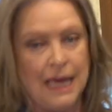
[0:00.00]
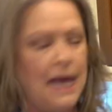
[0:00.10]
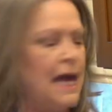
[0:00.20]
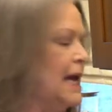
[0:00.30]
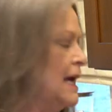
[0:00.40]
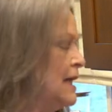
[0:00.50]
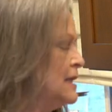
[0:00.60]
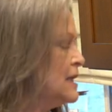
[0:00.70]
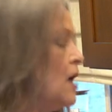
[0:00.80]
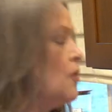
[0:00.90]

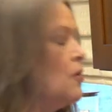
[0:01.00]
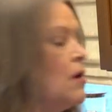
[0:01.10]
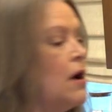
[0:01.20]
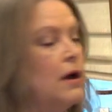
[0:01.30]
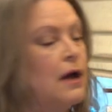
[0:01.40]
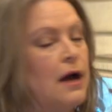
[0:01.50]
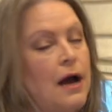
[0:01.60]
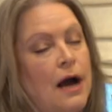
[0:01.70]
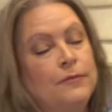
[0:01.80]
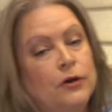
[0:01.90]
and
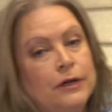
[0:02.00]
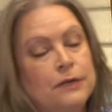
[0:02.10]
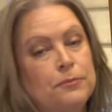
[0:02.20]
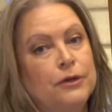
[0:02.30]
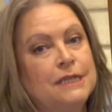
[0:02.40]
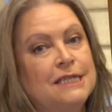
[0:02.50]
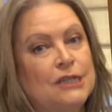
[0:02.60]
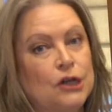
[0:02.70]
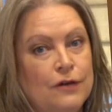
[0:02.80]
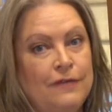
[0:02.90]
I'm going to
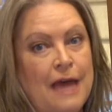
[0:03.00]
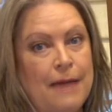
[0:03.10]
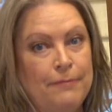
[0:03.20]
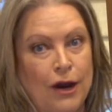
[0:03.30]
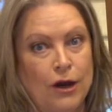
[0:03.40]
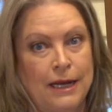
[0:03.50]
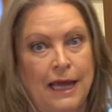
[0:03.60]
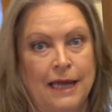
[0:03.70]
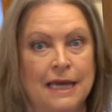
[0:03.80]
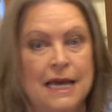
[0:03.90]
preserve that
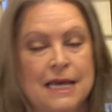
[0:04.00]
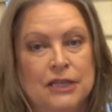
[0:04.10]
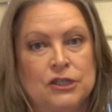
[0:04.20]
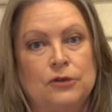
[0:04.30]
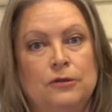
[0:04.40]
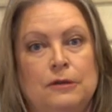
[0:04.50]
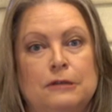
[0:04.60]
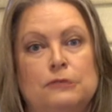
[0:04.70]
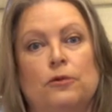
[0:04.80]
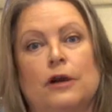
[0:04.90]
marinade. So
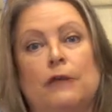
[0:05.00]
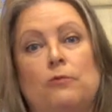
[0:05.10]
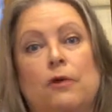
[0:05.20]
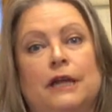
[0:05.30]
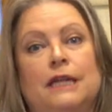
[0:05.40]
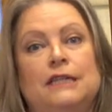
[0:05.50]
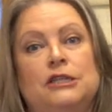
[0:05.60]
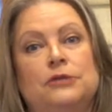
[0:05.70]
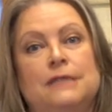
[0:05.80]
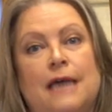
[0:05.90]
what we're gonna
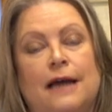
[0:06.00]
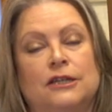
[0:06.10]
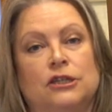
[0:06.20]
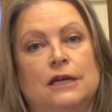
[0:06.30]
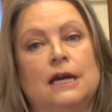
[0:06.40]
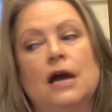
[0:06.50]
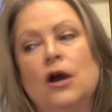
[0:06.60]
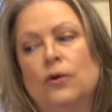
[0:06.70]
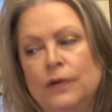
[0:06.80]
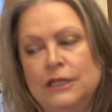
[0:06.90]
do is actually
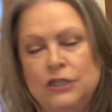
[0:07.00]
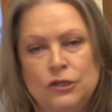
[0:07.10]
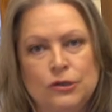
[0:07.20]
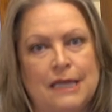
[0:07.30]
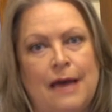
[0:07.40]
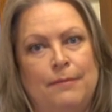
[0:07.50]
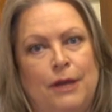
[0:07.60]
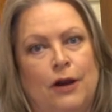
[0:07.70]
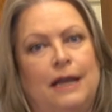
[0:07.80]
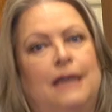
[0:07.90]
reduce that
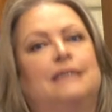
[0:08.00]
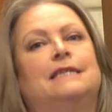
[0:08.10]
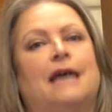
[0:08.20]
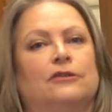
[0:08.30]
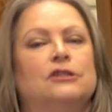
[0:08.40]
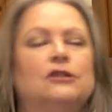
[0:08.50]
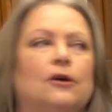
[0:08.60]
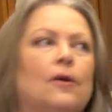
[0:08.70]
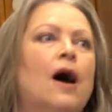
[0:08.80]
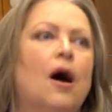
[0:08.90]
marinade down.
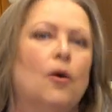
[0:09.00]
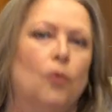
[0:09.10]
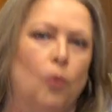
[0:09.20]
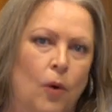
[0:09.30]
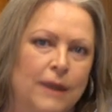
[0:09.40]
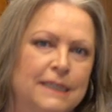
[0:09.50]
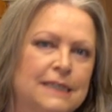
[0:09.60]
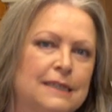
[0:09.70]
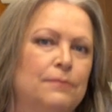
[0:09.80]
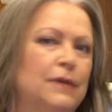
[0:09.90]
So
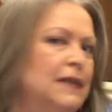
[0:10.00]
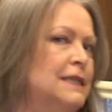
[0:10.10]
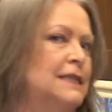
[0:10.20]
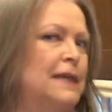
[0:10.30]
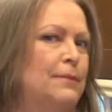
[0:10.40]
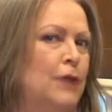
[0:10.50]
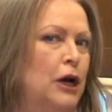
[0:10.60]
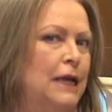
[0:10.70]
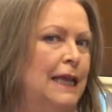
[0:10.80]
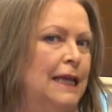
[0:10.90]
once the meat is done
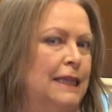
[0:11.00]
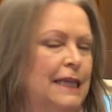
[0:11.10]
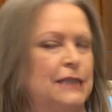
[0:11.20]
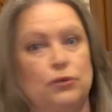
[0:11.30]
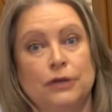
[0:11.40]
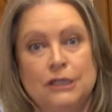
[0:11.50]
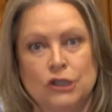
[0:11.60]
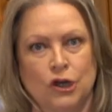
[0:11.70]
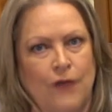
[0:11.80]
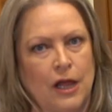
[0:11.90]
marinating, let's
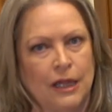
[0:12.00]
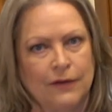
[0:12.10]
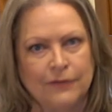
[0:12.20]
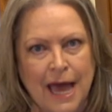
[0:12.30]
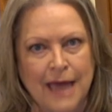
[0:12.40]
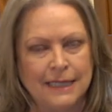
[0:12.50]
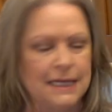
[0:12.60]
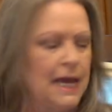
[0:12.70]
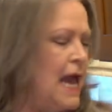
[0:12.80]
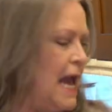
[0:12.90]
preserve all of that.
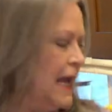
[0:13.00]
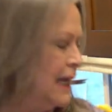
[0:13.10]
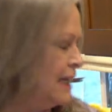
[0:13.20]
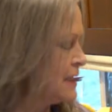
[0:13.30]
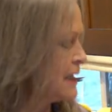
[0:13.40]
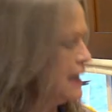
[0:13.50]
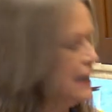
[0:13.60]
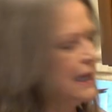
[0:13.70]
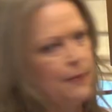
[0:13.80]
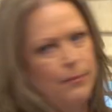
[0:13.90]
And I just kind
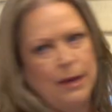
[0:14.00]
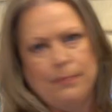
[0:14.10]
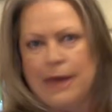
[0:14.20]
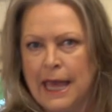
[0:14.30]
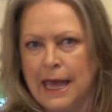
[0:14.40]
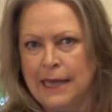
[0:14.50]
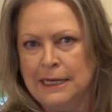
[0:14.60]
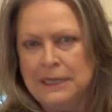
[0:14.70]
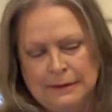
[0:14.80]
of kept my pan,